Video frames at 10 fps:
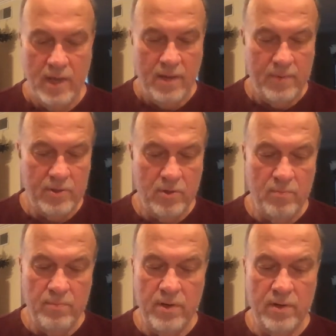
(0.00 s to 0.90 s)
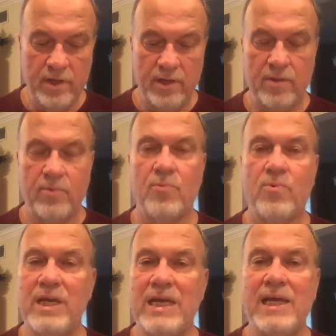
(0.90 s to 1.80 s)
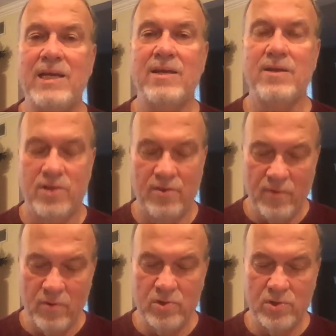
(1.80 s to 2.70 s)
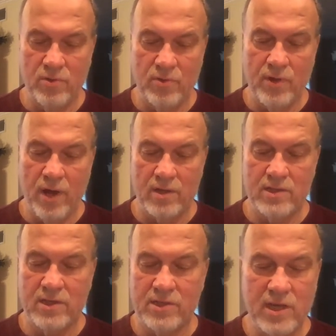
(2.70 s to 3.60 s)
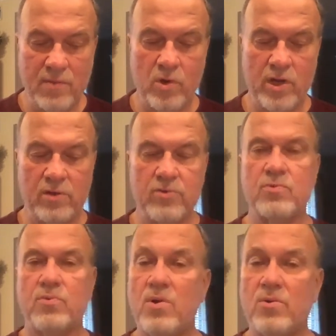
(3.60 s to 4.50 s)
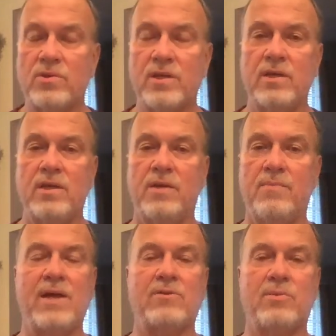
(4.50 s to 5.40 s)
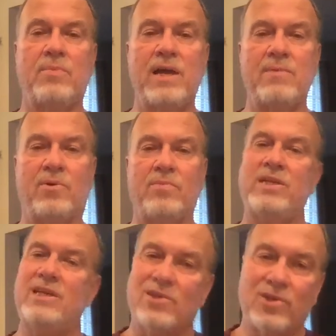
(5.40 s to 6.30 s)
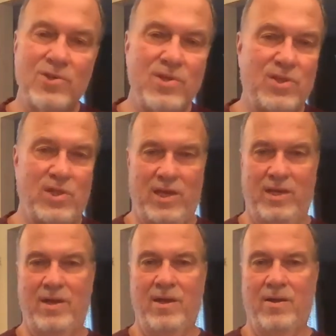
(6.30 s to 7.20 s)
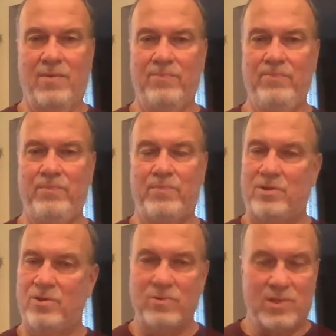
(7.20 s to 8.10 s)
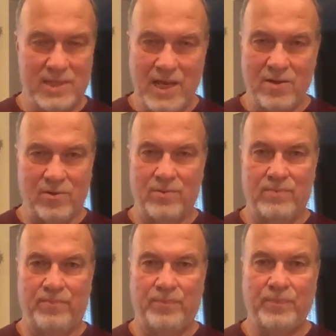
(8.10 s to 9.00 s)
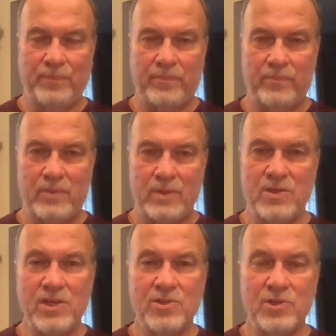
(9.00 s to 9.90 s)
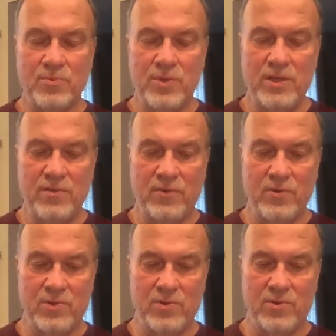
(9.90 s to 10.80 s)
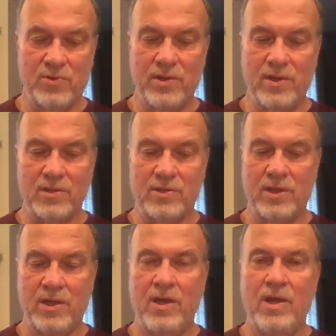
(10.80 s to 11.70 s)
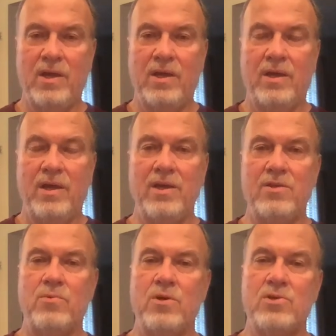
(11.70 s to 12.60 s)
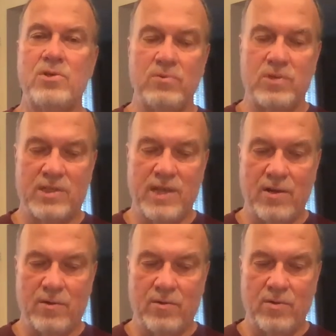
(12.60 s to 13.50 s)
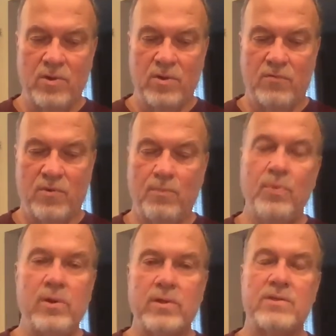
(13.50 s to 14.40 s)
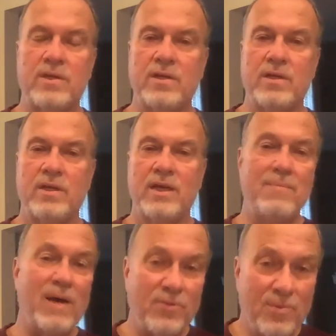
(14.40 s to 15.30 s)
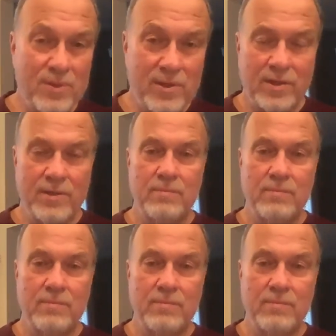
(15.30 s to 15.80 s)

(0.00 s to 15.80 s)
But don't merely read devotional thoughts that someone else wrote about the Bible. I mean, that's a good thing, but don't settle just to read devotional thoughts. In other words, don't settle for books about the book.